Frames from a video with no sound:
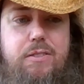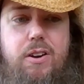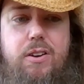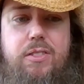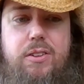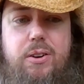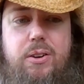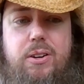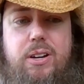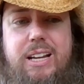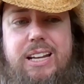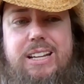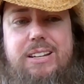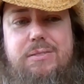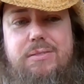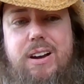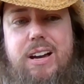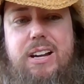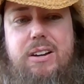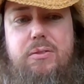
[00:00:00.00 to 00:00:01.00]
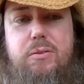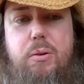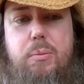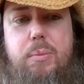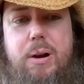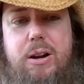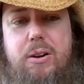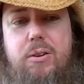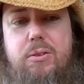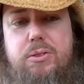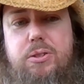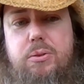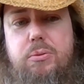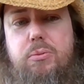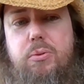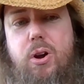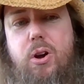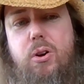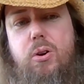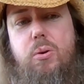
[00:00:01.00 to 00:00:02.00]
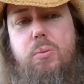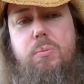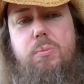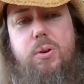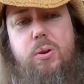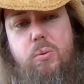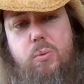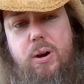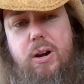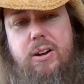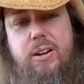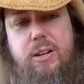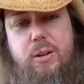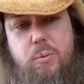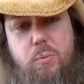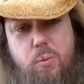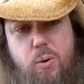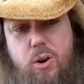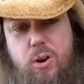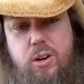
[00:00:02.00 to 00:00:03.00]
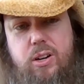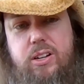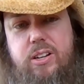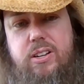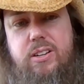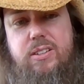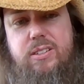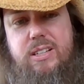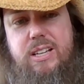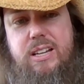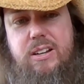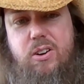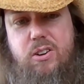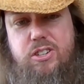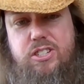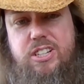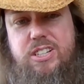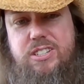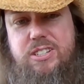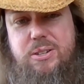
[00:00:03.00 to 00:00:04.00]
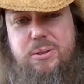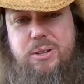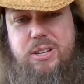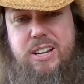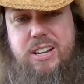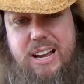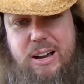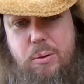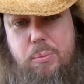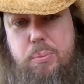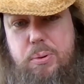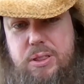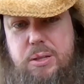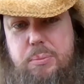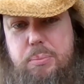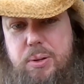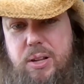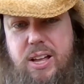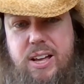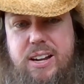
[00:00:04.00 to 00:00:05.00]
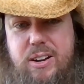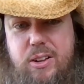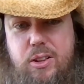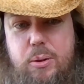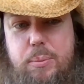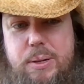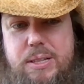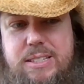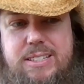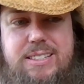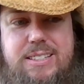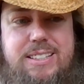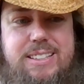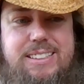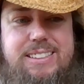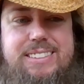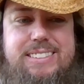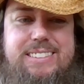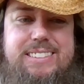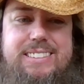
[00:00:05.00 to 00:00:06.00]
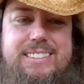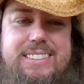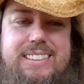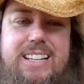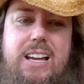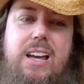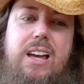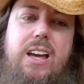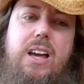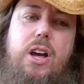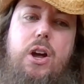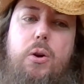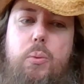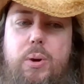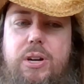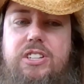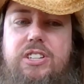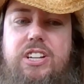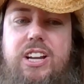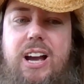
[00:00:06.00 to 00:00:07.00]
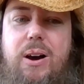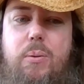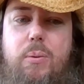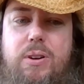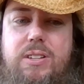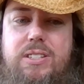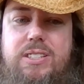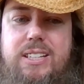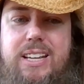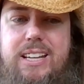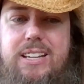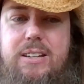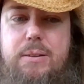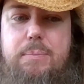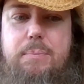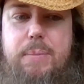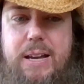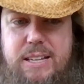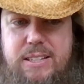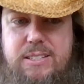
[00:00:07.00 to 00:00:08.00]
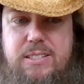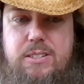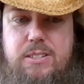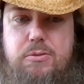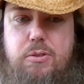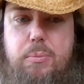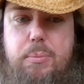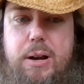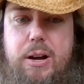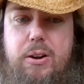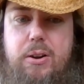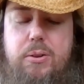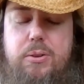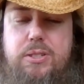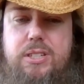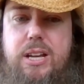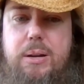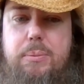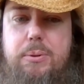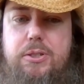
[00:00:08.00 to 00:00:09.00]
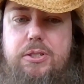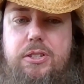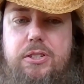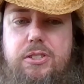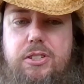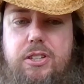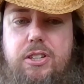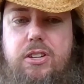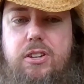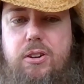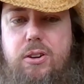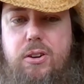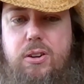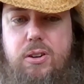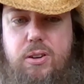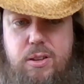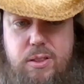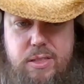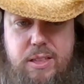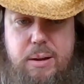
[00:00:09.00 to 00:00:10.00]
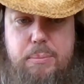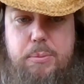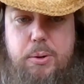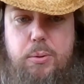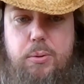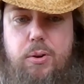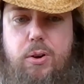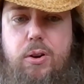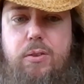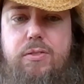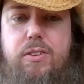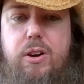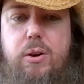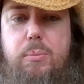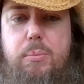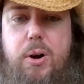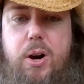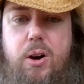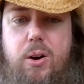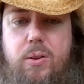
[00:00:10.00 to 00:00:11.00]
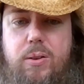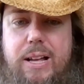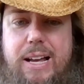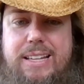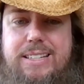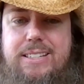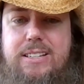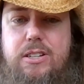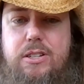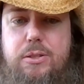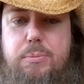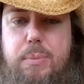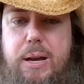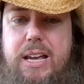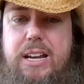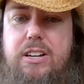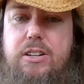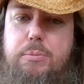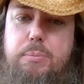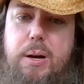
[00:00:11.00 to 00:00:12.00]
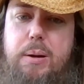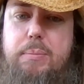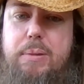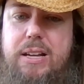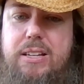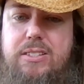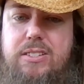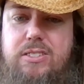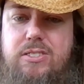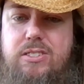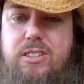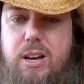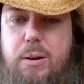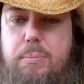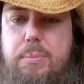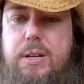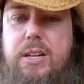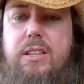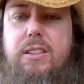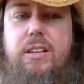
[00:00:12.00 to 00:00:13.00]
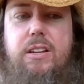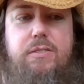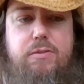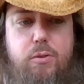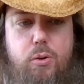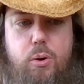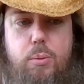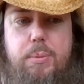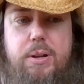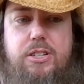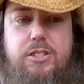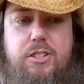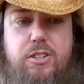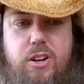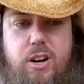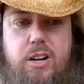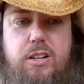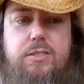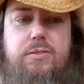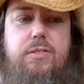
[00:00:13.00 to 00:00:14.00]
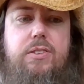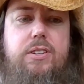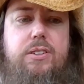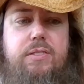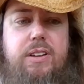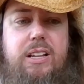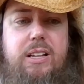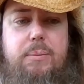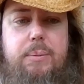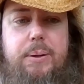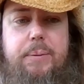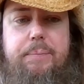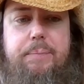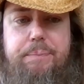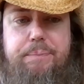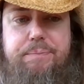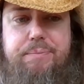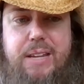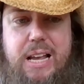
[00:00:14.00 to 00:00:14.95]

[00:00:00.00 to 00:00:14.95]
Further, he invited Romero to Rome, where he could work, and Argento could help with the plot elements. Reaching out once again to Mason, Romero was able to secure that Monroeville Mall, as it is managed by Mason's company, the aforementioned Oxford Development.